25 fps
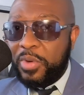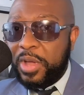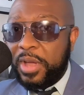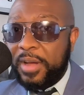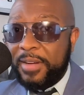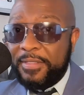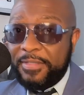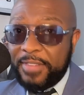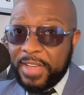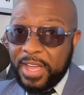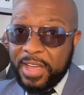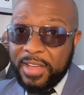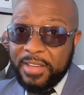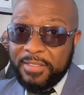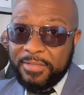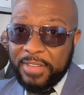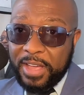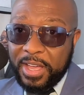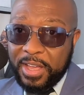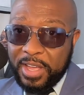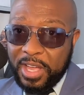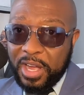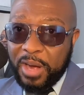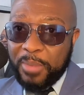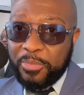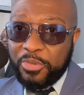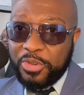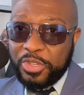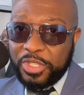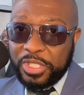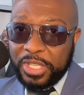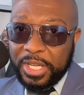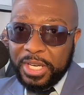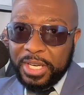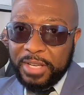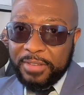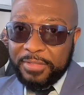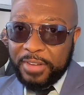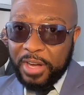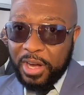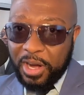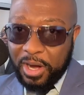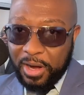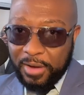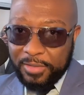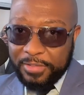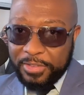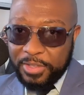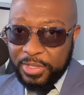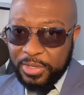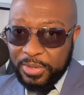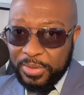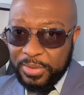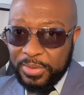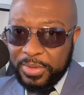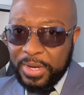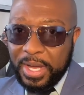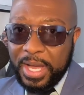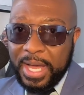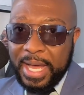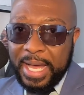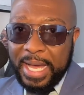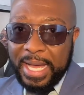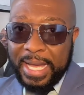we are very, very appreciative of you.